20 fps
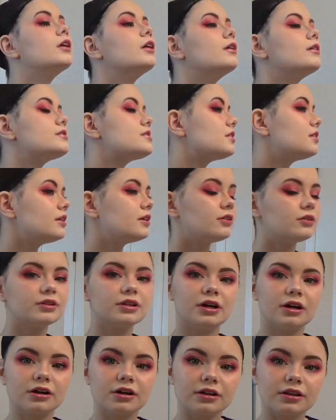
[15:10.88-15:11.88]
It's a little
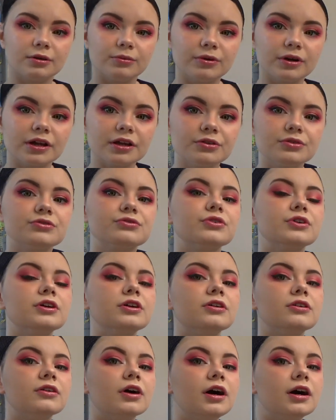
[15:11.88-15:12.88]
darker than what I use for
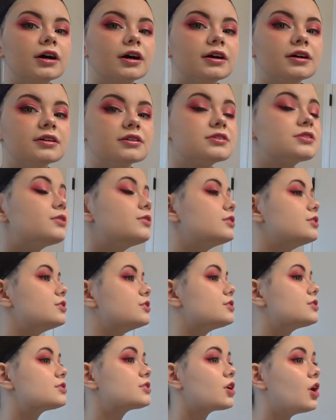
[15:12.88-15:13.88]
your Raka, so it
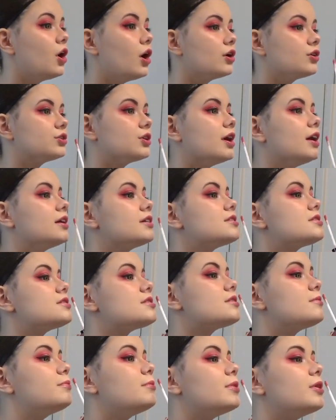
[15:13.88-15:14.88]
just contrasts
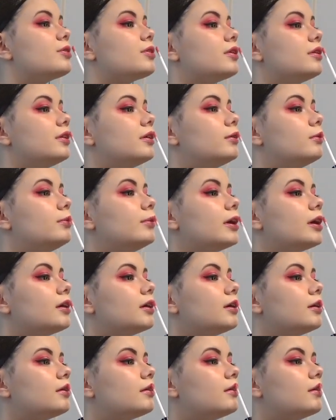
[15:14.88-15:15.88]
them both a little better.